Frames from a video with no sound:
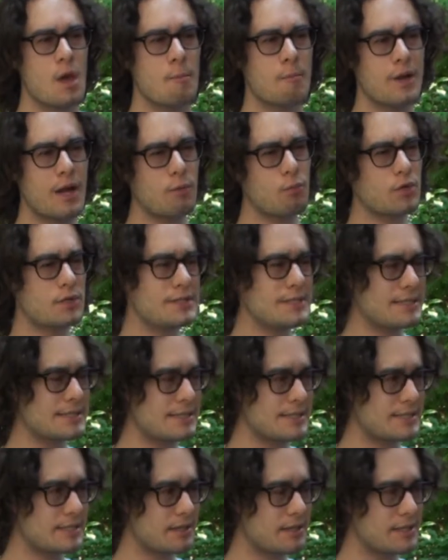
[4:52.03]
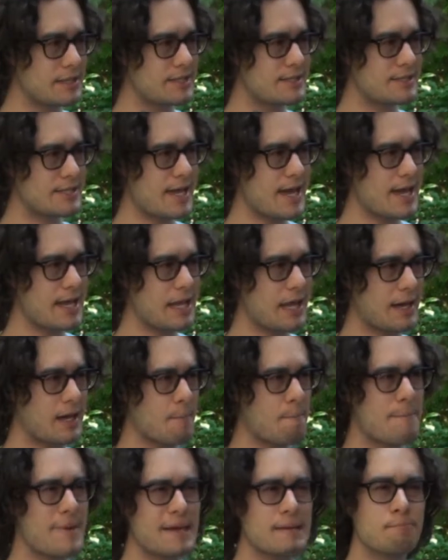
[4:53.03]
But I wouldn't necessarily say like a
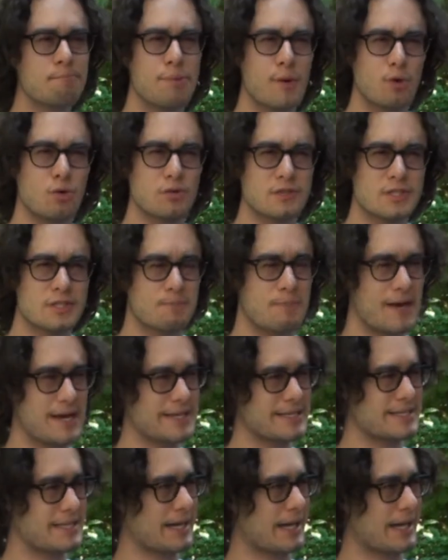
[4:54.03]
big bold spice,